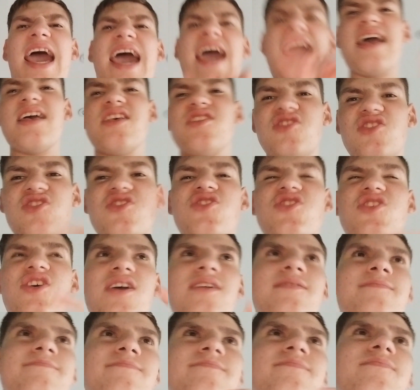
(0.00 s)
I
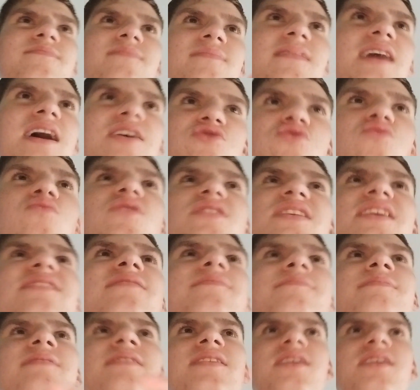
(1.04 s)
don't want to